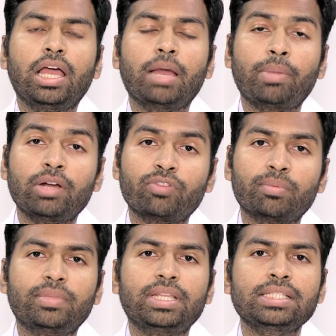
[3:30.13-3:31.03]
Apart
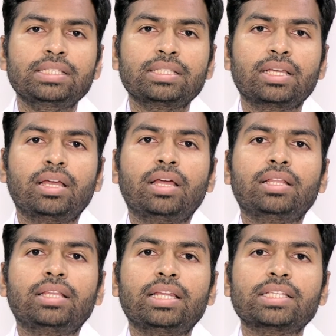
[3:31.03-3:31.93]
from this,
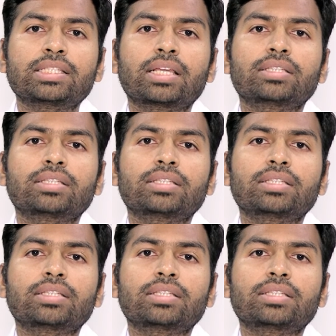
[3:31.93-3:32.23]
there is